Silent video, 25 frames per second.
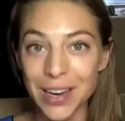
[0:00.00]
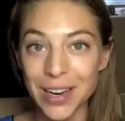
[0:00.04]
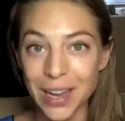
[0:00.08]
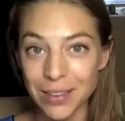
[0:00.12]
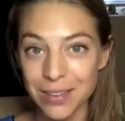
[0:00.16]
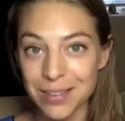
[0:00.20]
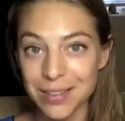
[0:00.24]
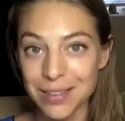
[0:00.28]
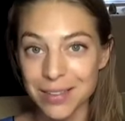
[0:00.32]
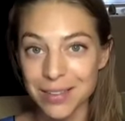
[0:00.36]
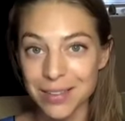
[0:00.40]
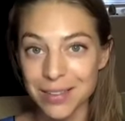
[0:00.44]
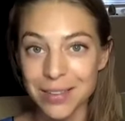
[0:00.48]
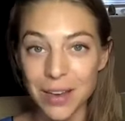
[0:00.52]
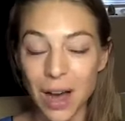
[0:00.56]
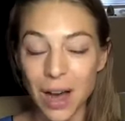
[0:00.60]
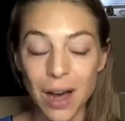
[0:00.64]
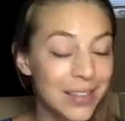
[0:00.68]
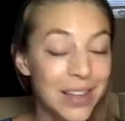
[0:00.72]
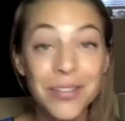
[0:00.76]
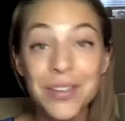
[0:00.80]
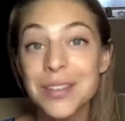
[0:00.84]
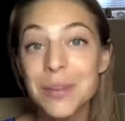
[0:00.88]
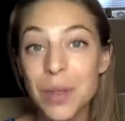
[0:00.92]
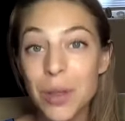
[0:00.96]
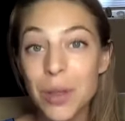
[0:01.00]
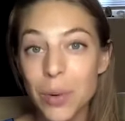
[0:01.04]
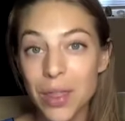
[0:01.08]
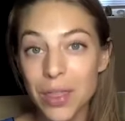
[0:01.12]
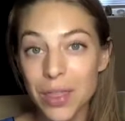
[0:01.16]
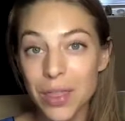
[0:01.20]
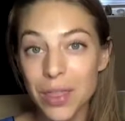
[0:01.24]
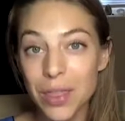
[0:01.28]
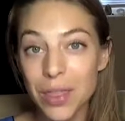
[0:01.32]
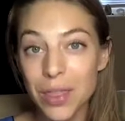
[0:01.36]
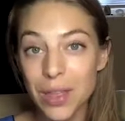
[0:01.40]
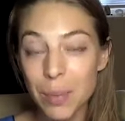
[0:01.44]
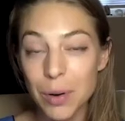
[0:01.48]
It's definitely something you want
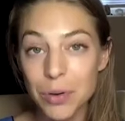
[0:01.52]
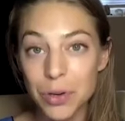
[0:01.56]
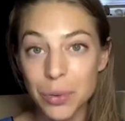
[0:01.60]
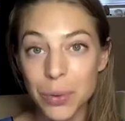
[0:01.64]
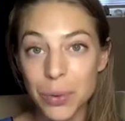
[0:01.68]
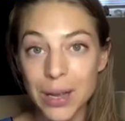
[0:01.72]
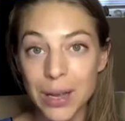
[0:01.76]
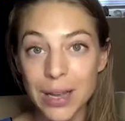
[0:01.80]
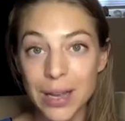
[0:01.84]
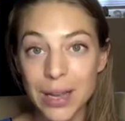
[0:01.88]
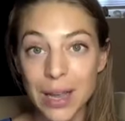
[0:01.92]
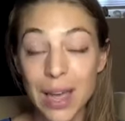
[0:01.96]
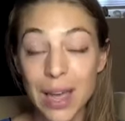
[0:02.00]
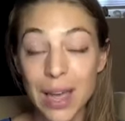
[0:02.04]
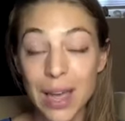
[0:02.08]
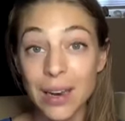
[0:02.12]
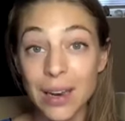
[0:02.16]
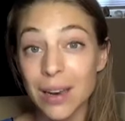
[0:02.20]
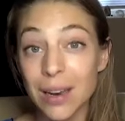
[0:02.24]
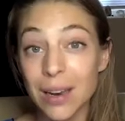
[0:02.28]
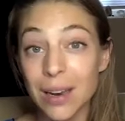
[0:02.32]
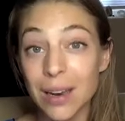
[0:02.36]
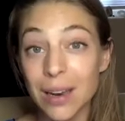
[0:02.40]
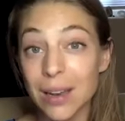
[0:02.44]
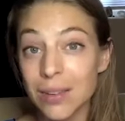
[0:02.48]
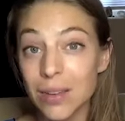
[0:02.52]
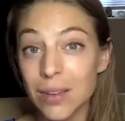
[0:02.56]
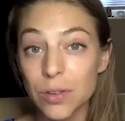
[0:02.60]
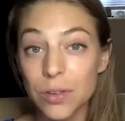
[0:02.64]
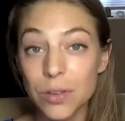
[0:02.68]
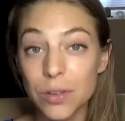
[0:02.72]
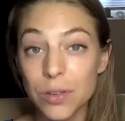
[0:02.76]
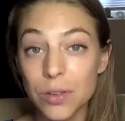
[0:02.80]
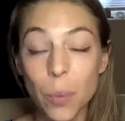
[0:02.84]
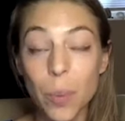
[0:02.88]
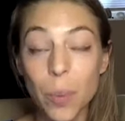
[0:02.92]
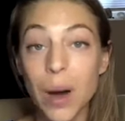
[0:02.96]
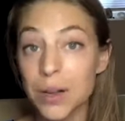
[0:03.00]
to think about doing, and it is
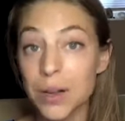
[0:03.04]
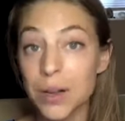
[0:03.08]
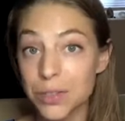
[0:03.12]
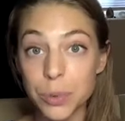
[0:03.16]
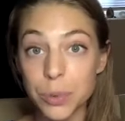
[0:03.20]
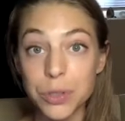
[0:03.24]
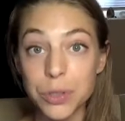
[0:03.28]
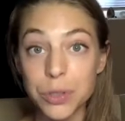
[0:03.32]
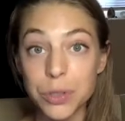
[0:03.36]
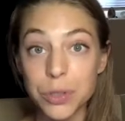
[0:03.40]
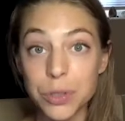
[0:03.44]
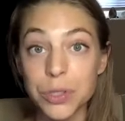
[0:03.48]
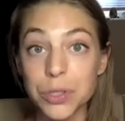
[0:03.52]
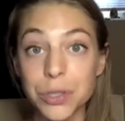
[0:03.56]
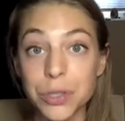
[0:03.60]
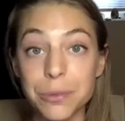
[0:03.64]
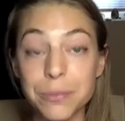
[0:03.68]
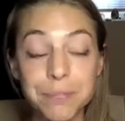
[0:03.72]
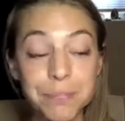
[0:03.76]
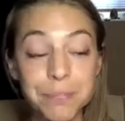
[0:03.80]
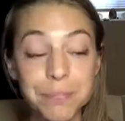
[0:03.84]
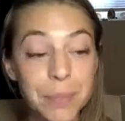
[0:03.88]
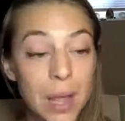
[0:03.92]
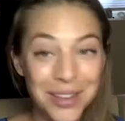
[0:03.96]
so possible to do.